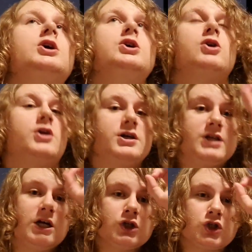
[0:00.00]
that
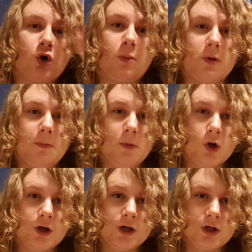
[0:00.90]
telescope at the
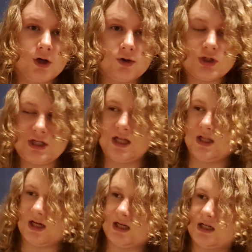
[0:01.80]
moon, and seeing
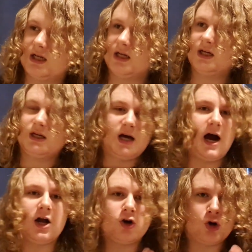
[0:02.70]
like,
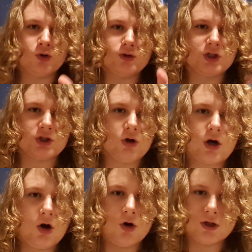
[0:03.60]
I don't know, just
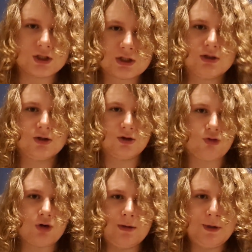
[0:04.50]
looking at all this
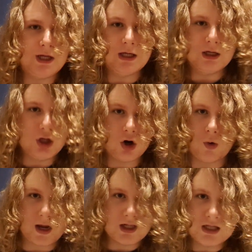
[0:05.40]
creepy,
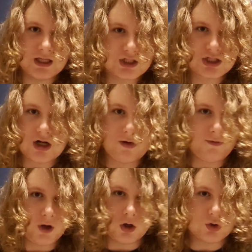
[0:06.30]
alien stuff,
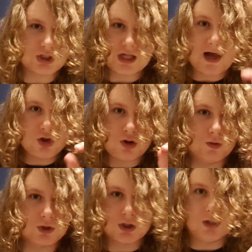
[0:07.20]

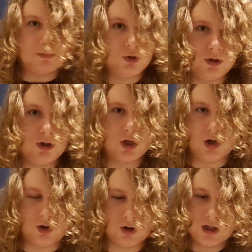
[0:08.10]
statues on the moon,
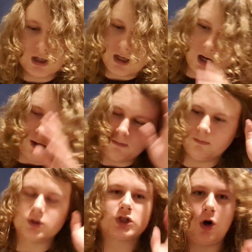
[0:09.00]

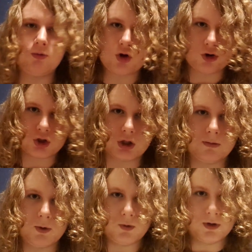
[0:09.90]
sculptures on the
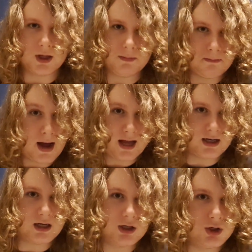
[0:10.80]
moon that man
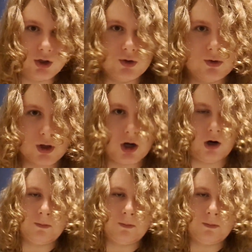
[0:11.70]
didn't do, and